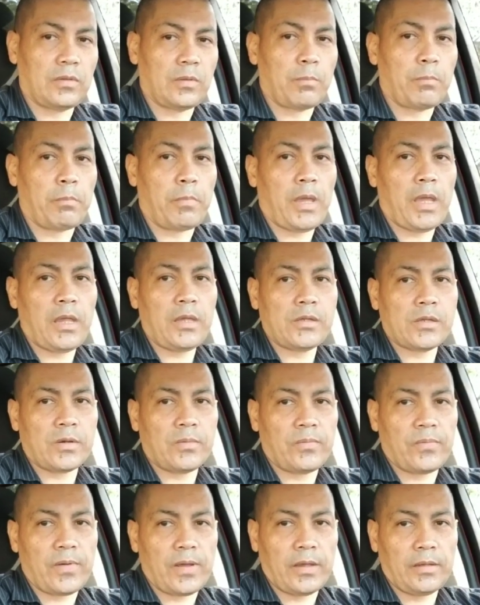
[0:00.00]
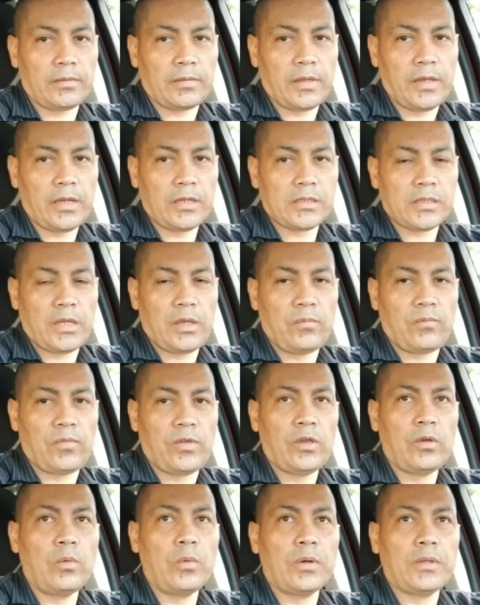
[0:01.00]
Major five things
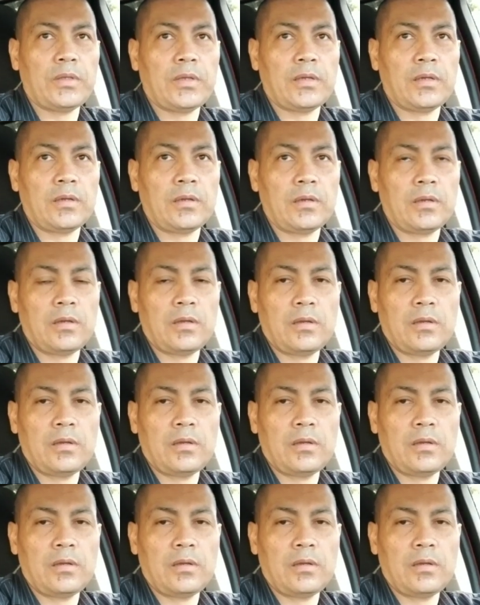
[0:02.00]
if you want to